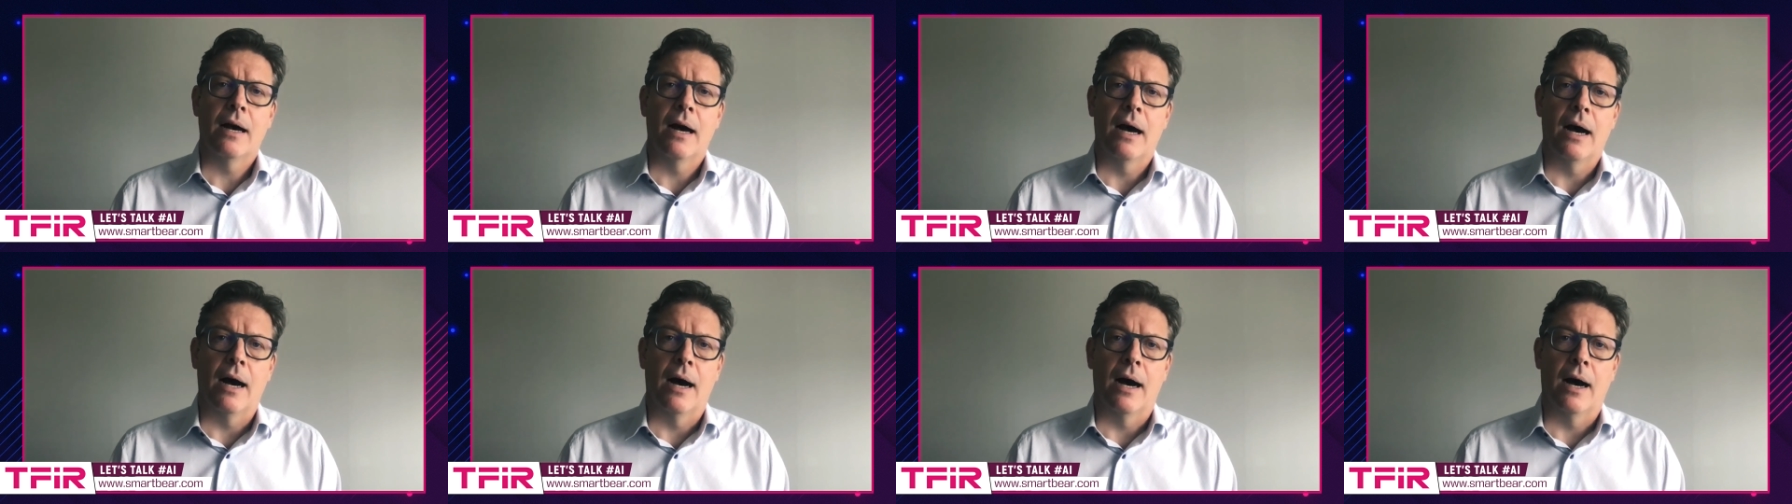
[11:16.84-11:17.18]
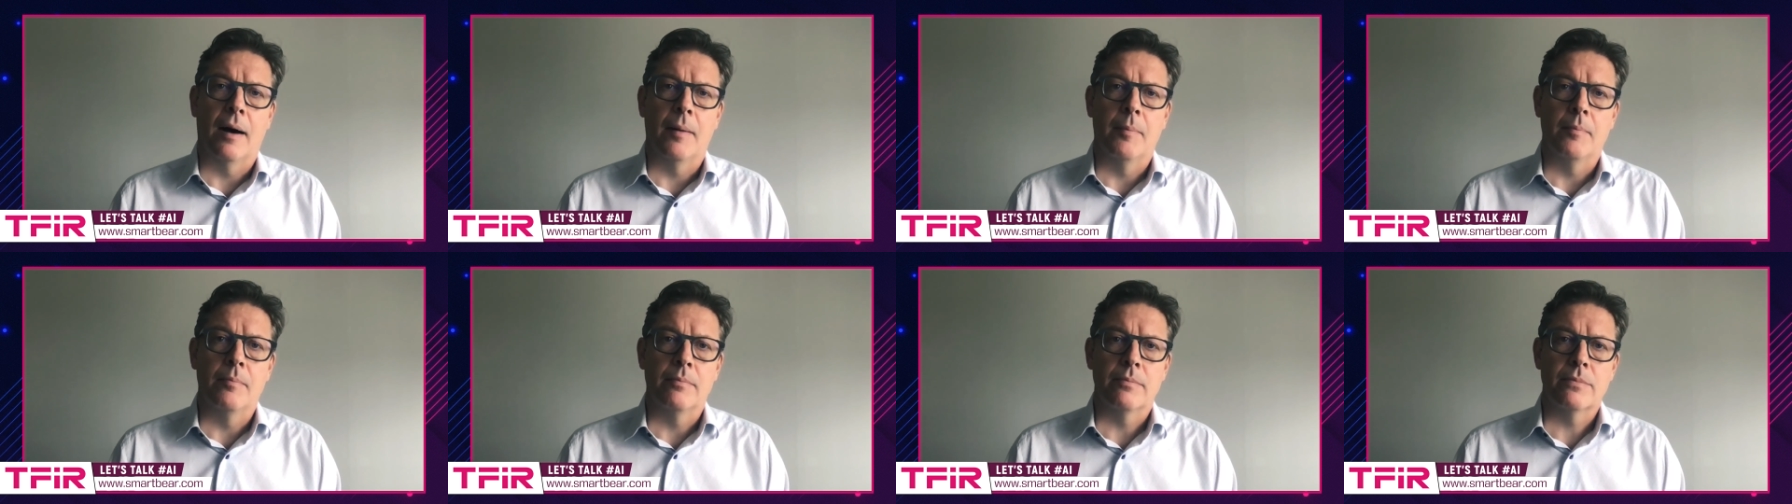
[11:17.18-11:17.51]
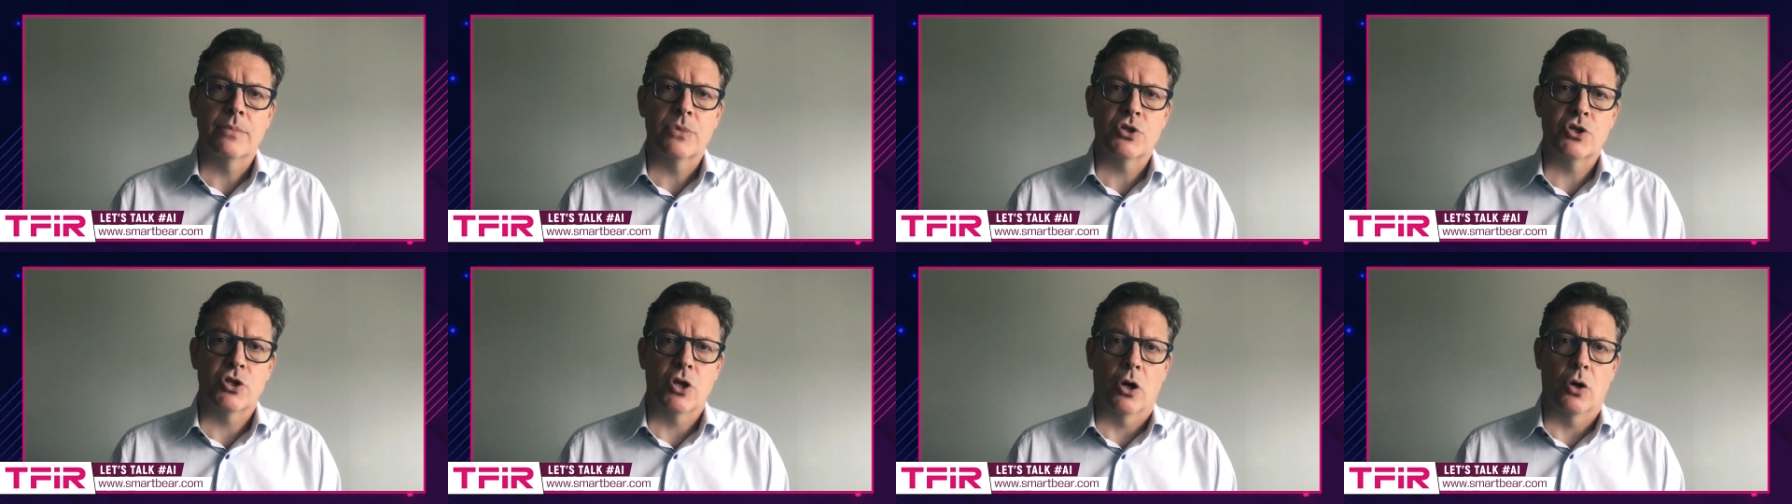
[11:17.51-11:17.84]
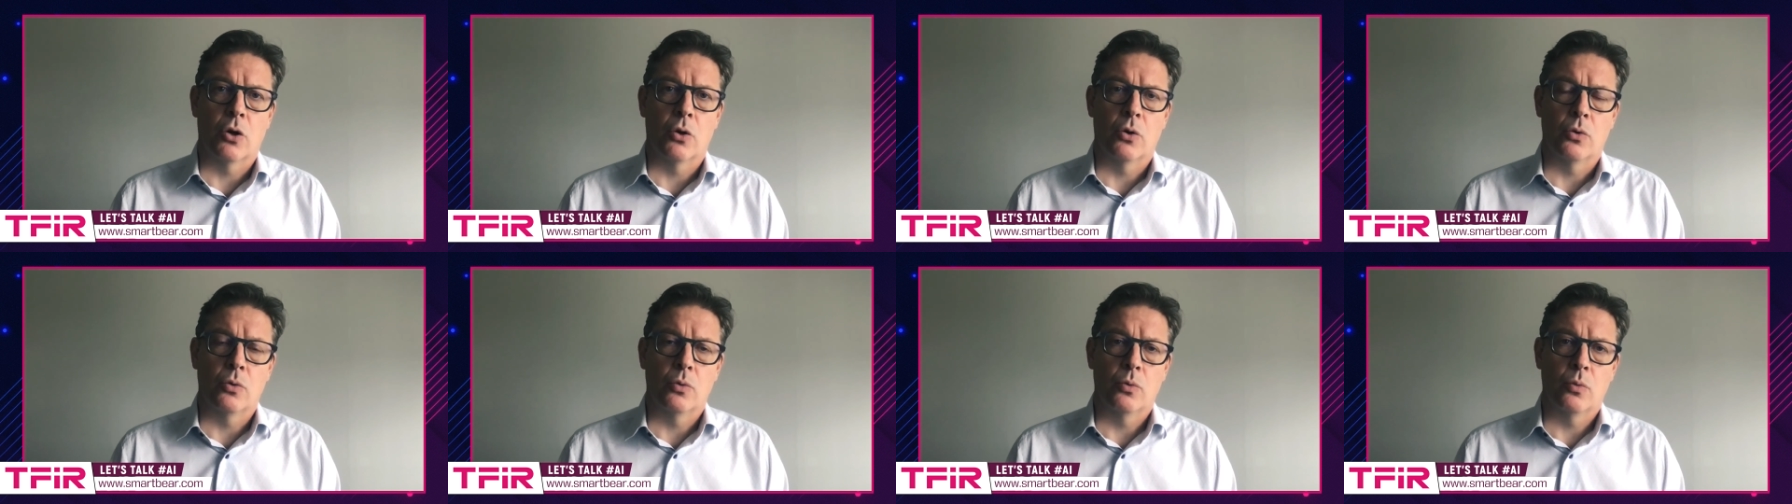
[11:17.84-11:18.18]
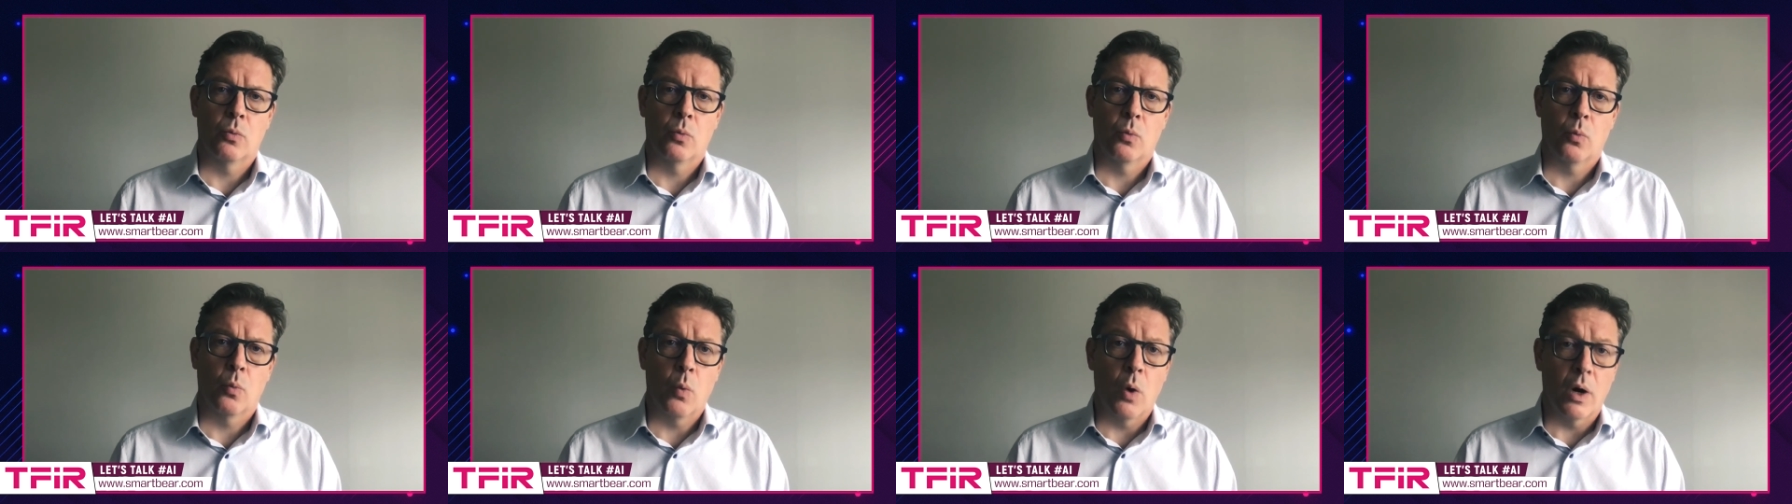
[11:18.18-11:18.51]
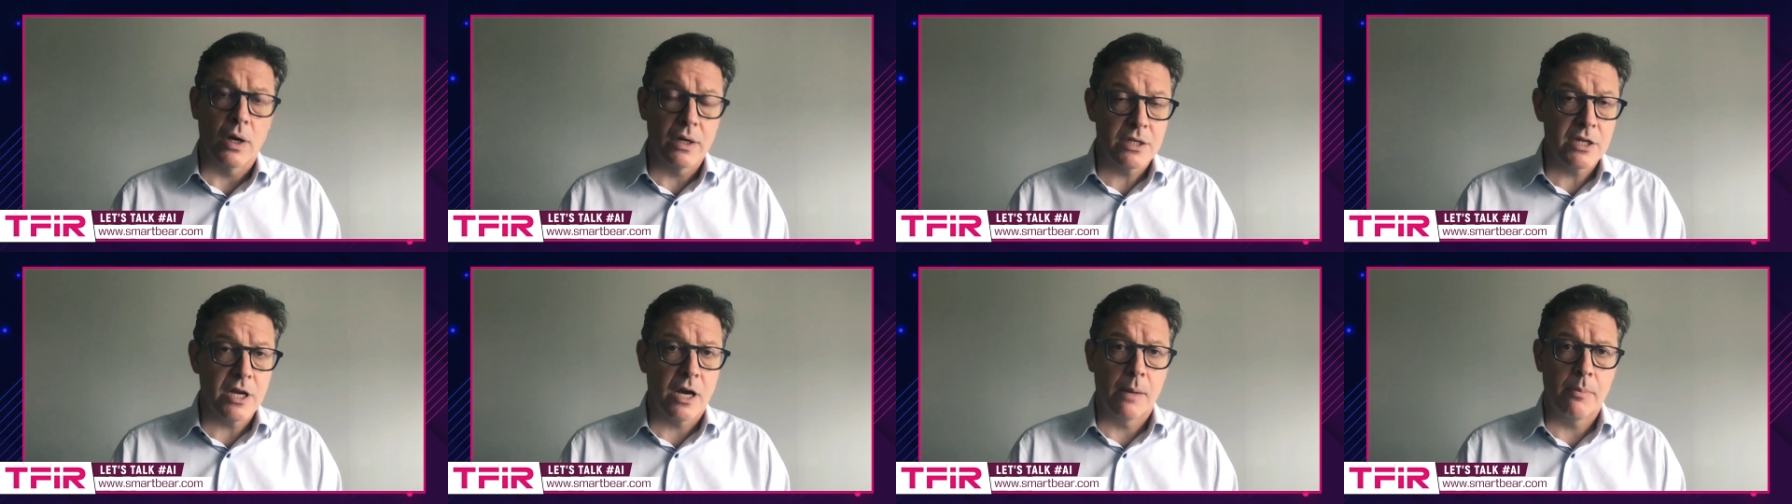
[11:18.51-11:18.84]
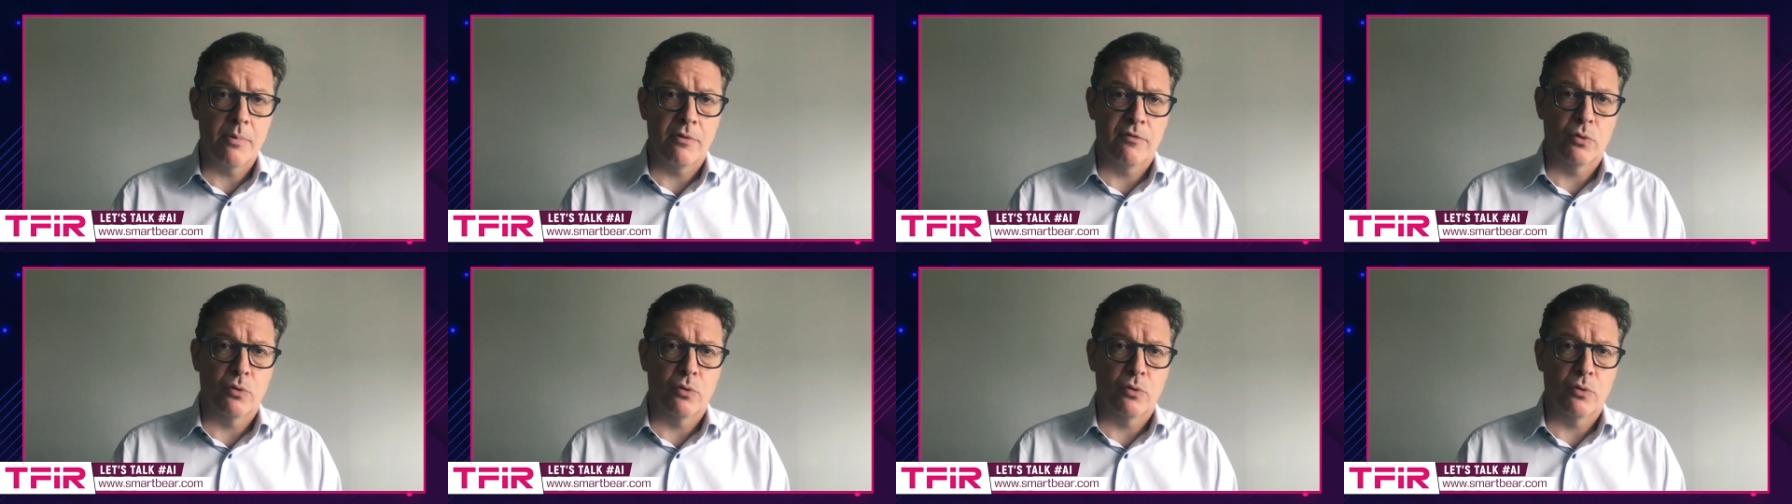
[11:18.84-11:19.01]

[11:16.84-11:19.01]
Um, so one type